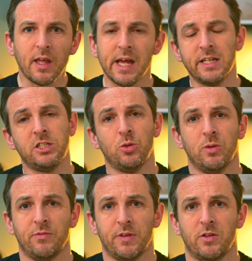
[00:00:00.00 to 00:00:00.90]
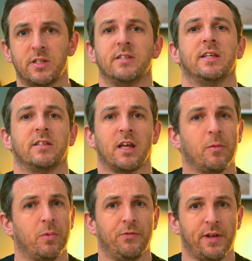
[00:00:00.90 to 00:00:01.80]
as you will have noticed, there's a
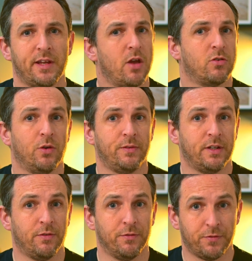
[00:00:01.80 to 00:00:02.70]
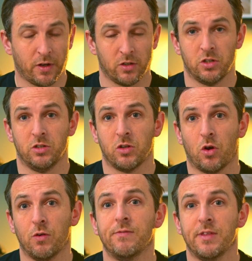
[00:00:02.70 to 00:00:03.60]
couple of videos of different functions
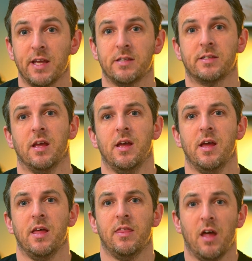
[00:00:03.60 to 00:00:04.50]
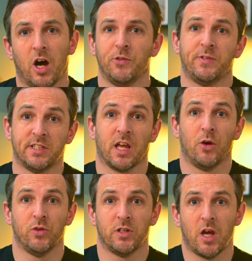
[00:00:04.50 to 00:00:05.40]
of this that I've
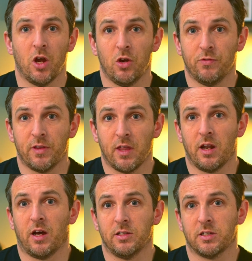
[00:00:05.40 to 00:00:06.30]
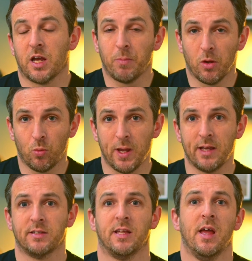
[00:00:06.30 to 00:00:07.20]
discovered over the last couple of
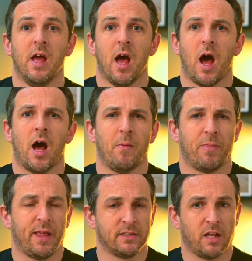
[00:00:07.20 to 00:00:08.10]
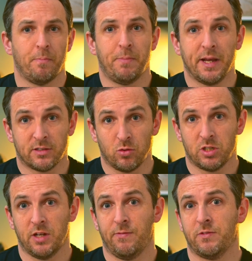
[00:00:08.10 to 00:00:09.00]
weeks. Things like pixel
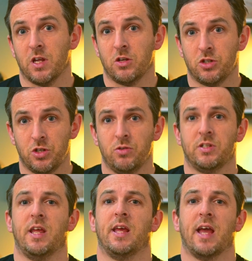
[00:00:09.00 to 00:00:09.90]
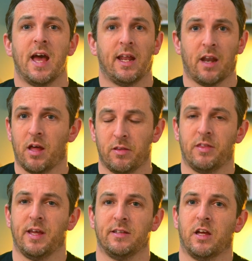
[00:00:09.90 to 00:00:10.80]
shift shooting and other
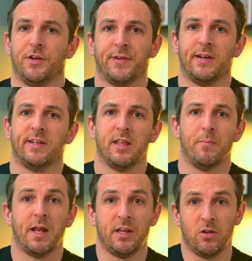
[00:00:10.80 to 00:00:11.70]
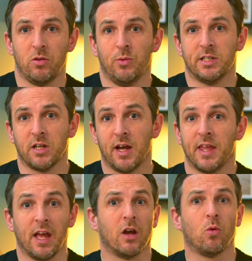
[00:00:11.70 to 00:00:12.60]
things that I found in the menu, which I
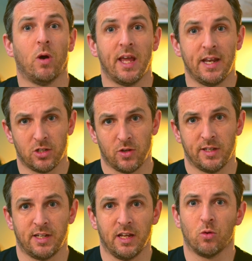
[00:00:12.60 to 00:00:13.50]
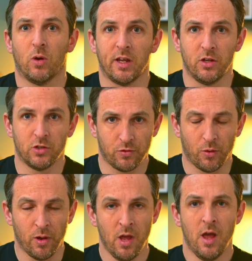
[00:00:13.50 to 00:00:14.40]
think are quite interesting and quite
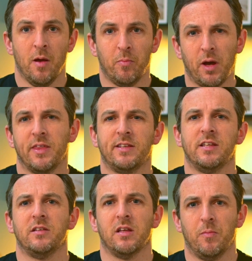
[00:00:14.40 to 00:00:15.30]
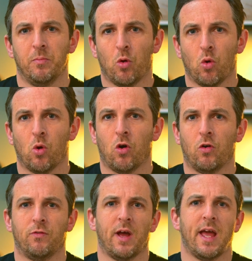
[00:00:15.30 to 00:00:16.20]
useful. But this is more
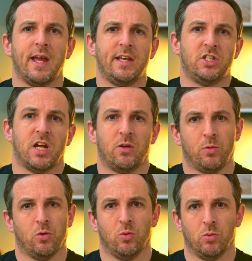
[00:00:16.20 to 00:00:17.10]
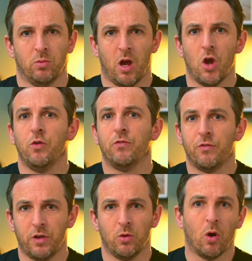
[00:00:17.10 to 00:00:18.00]
of a general
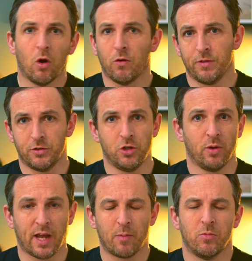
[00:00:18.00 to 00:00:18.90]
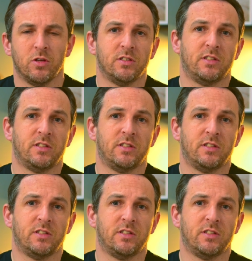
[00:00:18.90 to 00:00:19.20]
overview of the two cameras,